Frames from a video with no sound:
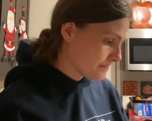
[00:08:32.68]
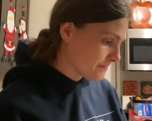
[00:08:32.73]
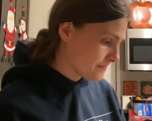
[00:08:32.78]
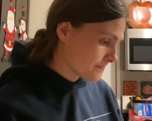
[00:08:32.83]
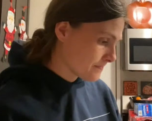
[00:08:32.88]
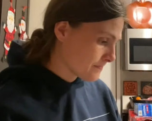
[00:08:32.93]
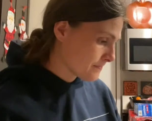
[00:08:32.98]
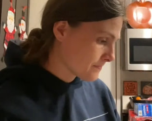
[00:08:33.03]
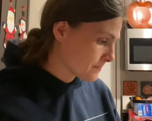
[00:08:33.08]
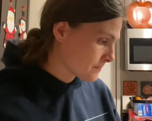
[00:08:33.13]

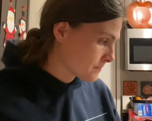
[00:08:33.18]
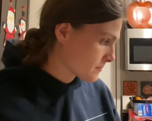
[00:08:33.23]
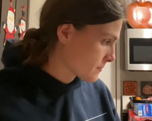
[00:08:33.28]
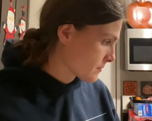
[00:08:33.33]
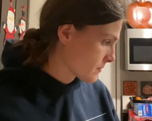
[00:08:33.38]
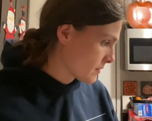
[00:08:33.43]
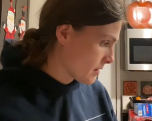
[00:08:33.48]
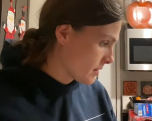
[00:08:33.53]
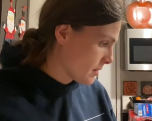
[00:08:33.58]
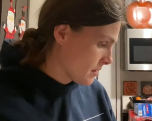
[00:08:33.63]

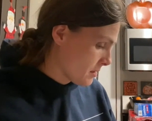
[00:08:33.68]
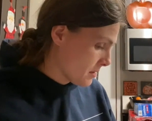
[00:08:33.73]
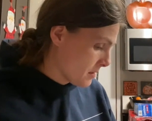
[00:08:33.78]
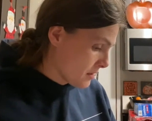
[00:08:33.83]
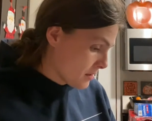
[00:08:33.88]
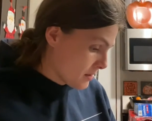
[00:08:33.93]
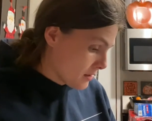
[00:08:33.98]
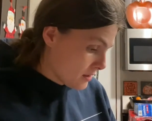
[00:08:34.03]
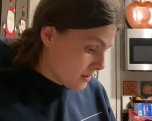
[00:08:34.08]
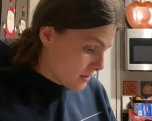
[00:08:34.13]

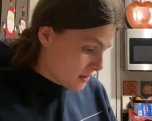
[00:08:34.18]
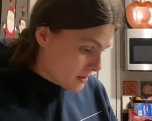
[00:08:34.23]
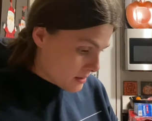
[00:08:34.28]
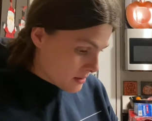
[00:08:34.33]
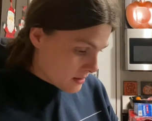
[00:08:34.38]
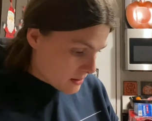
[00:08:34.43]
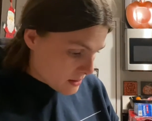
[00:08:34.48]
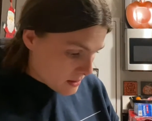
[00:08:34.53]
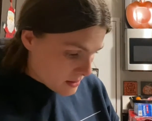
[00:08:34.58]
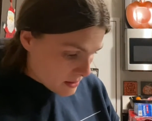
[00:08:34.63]

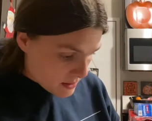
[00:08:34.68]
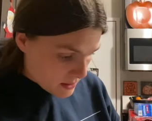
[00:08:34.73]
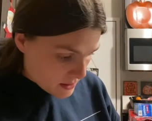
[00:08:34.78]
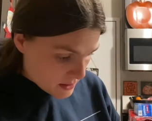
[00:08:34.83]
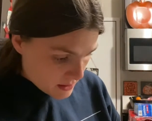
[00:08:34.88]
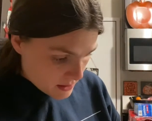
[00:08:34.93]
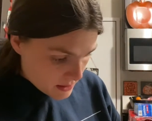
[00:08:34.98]
(silence)